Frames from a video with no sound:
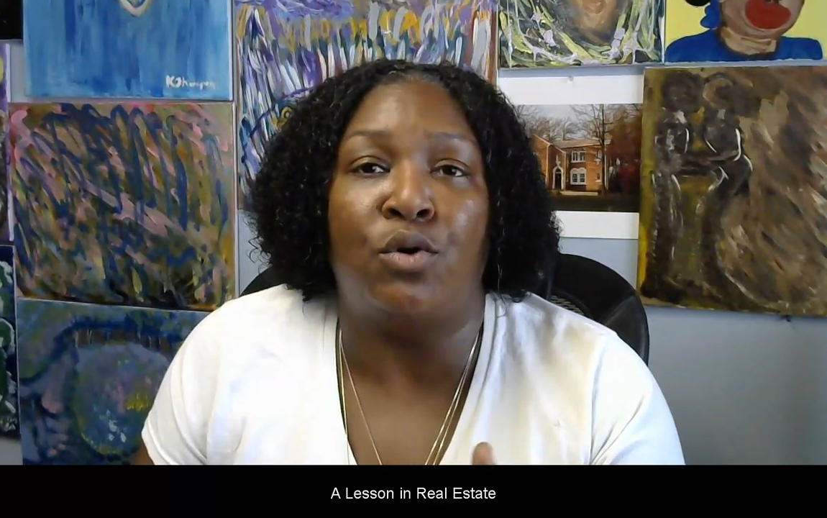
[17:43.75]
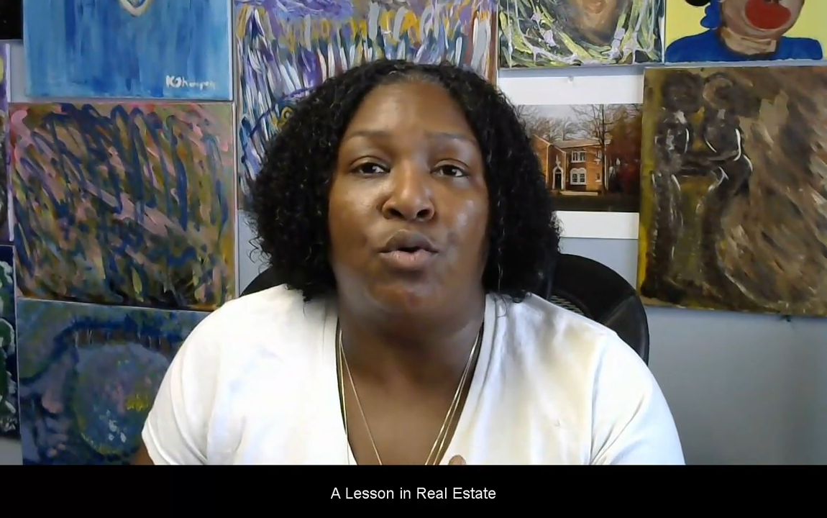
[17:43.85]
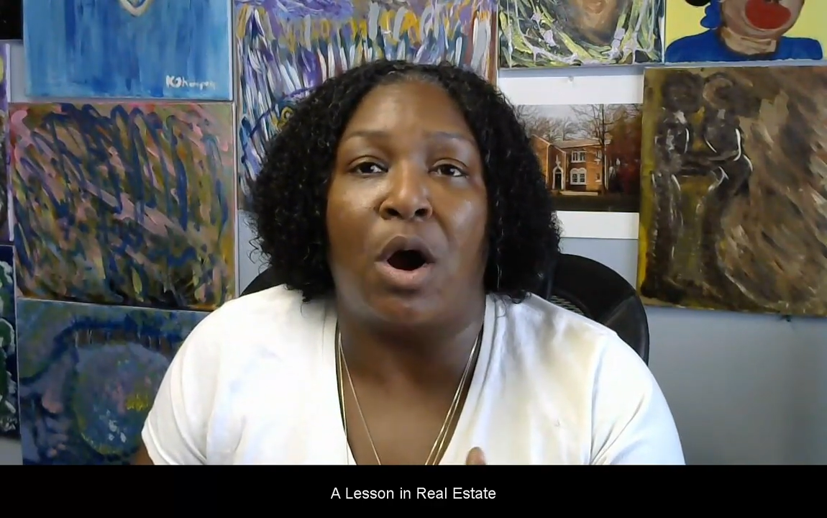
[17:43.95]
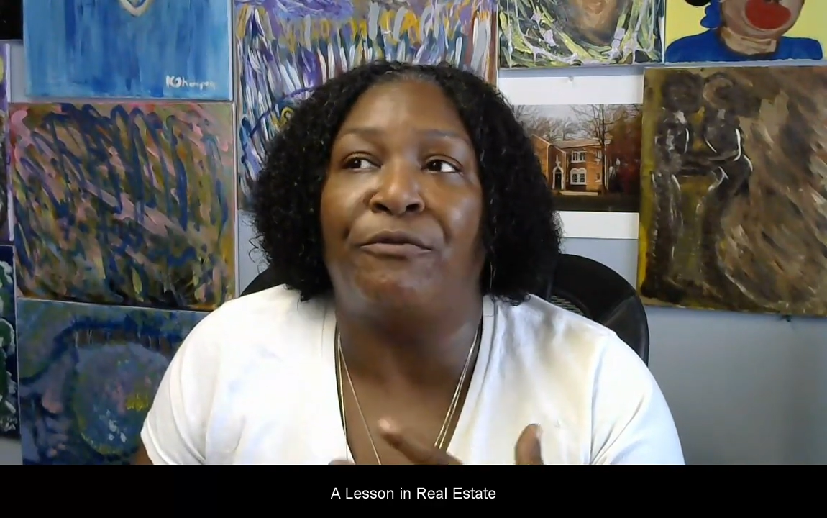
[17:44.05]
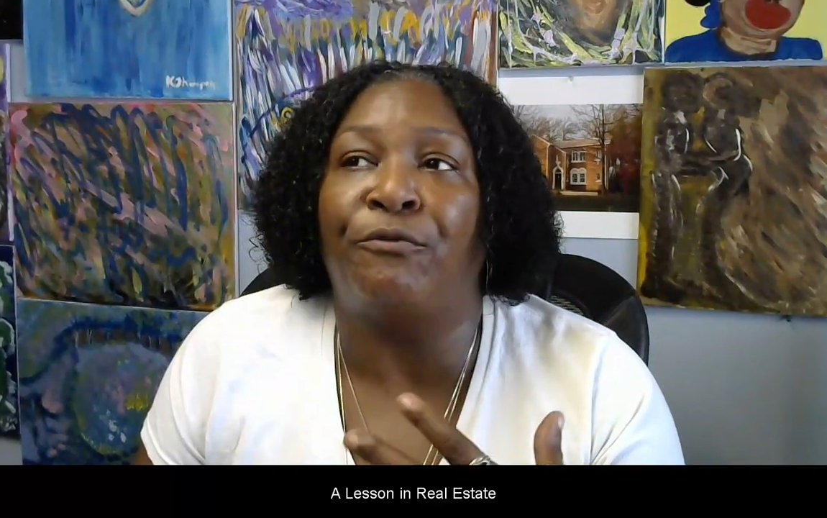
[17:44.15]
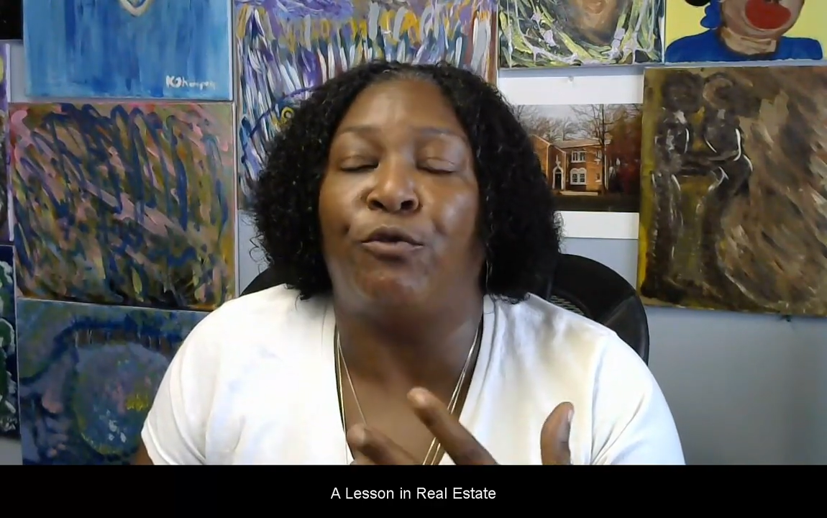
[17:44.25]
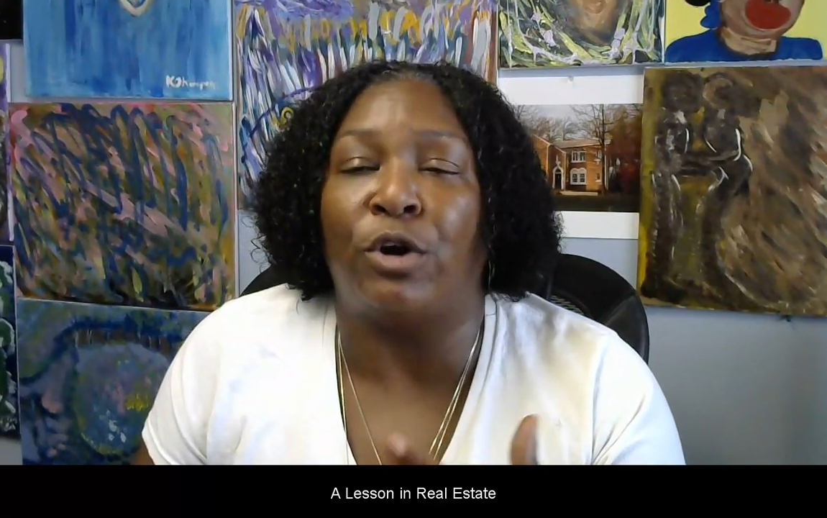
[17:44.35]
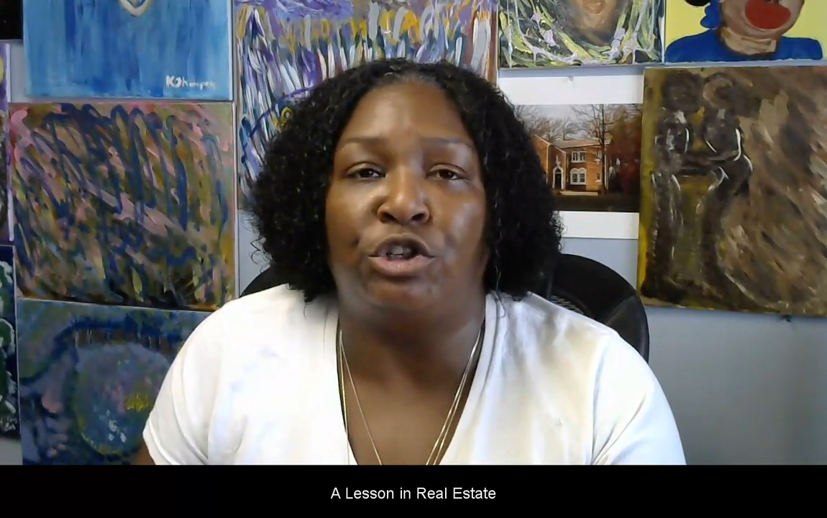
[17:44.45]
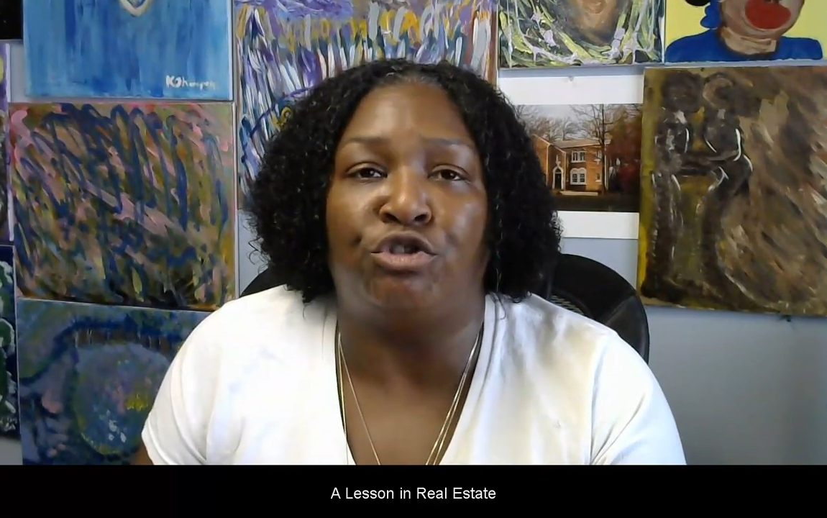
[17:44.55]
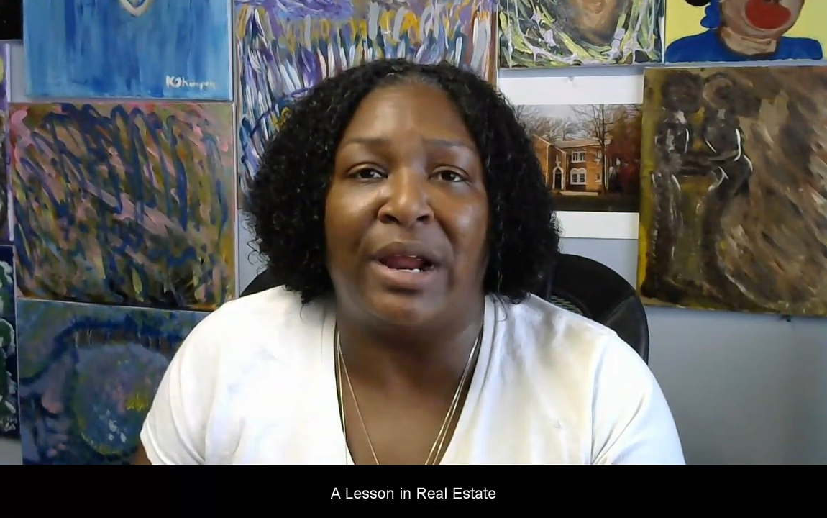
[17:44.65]
who are
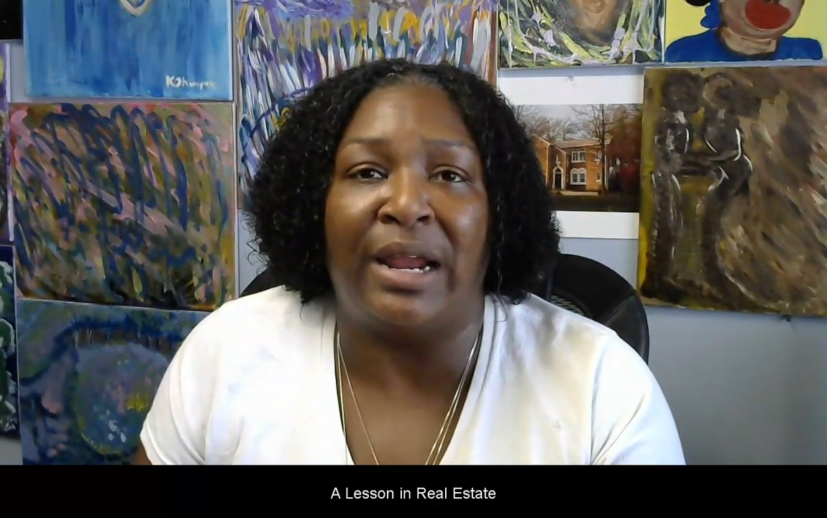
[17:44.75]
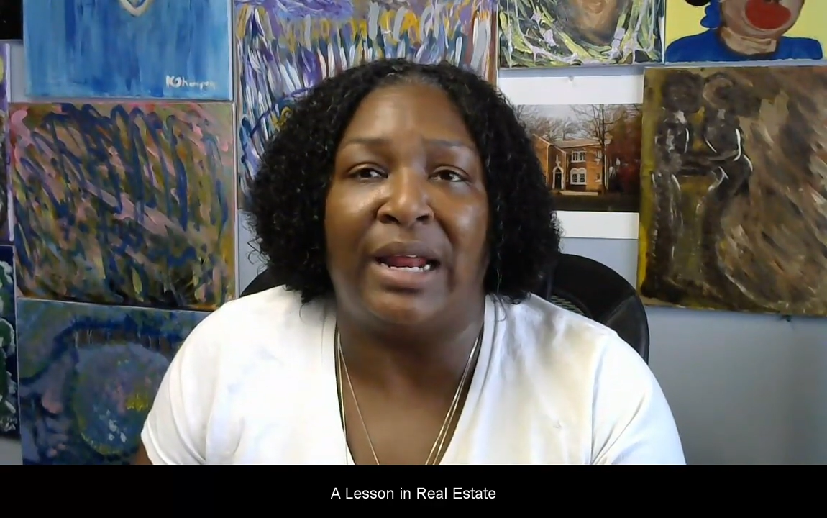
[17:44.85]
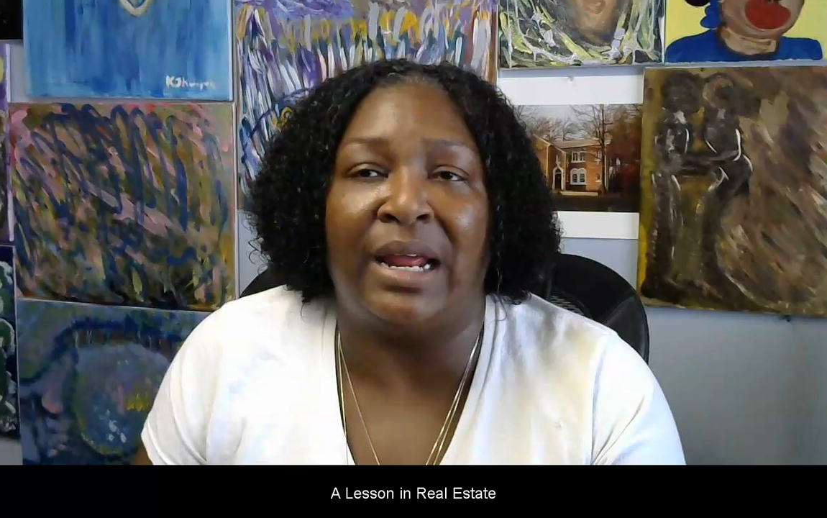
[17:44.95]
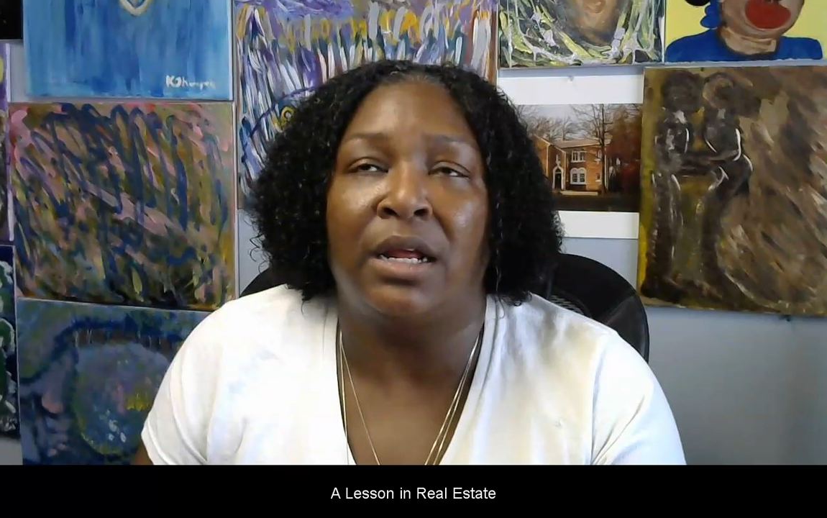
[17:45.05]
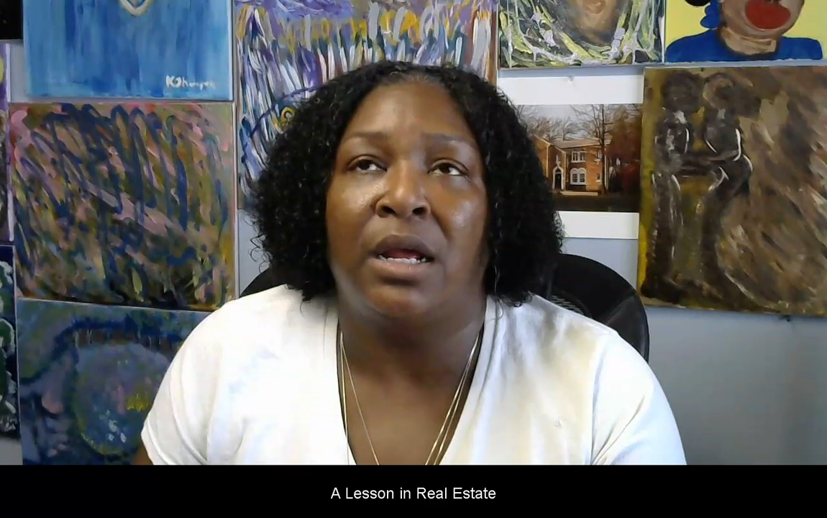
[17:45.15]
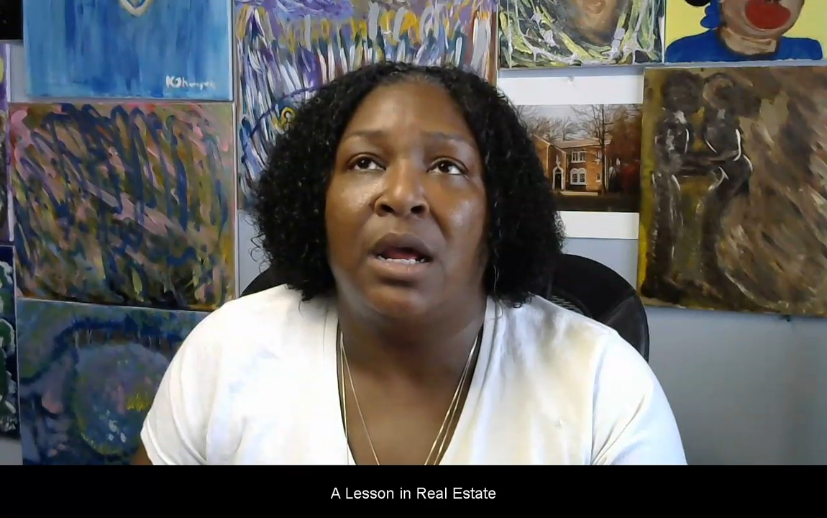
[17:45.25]
frustrated